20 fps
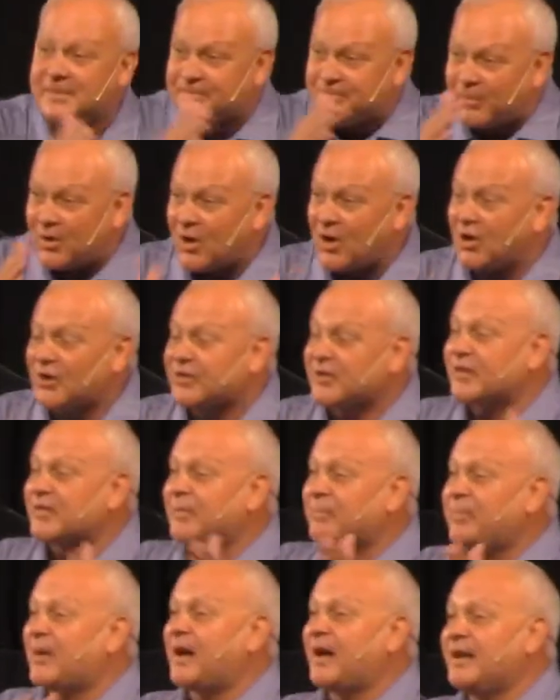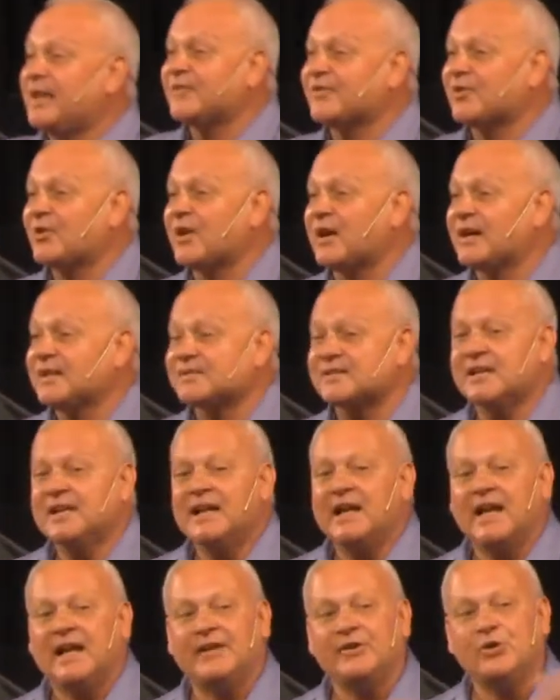part of the body of Christ
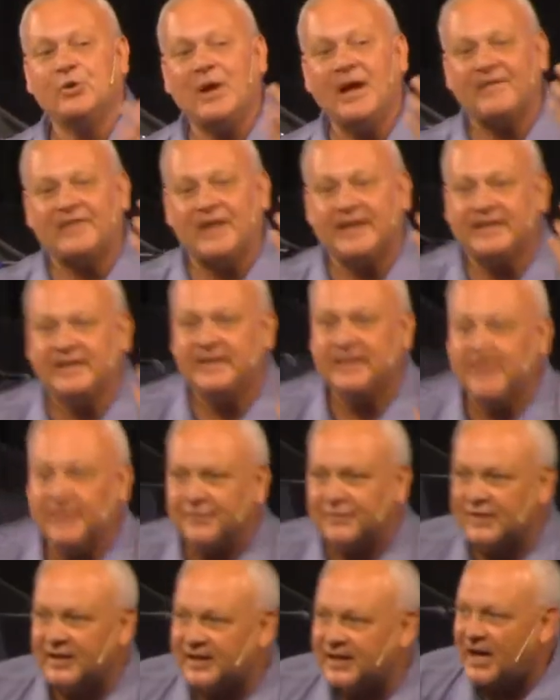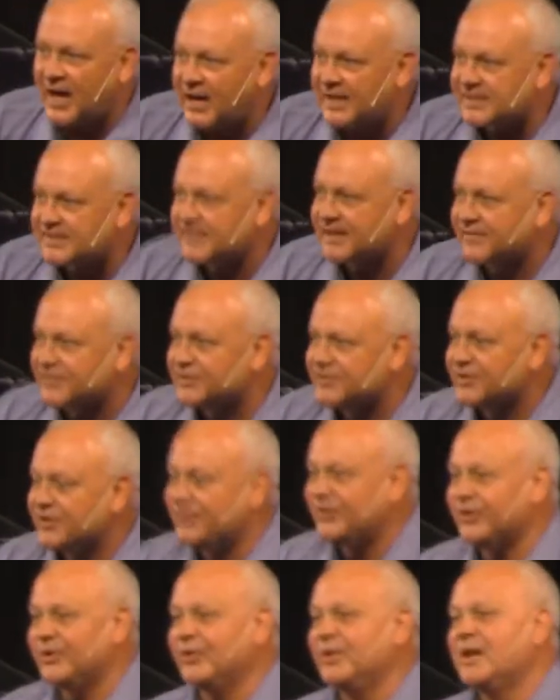and you have a gift that God has given to
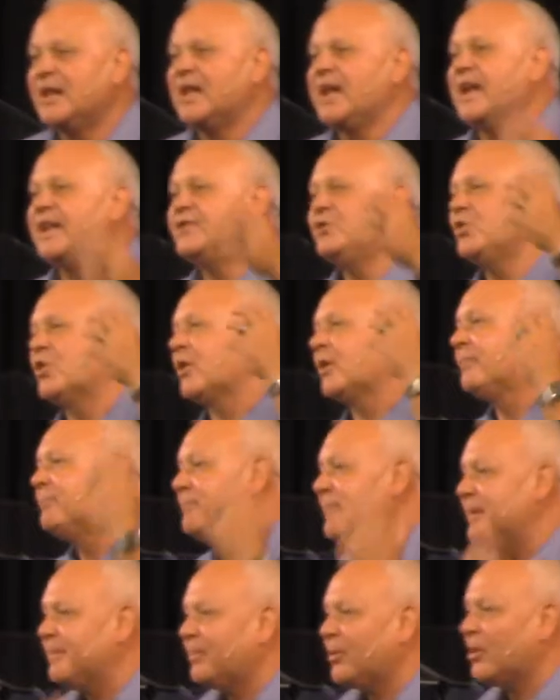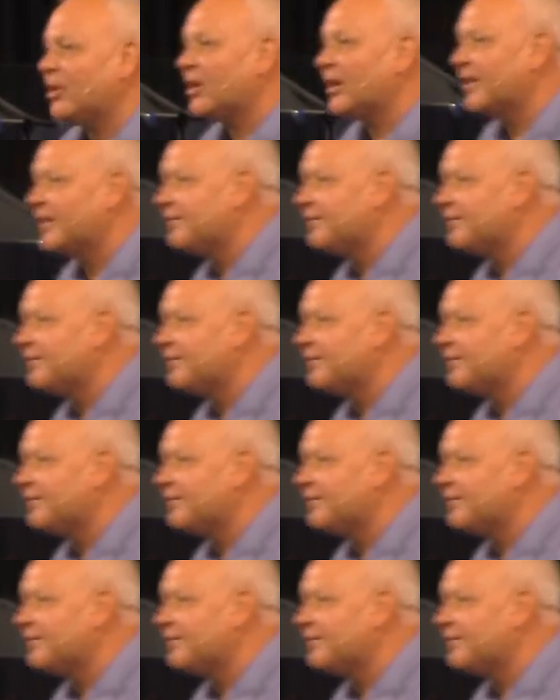you, and you are a member or a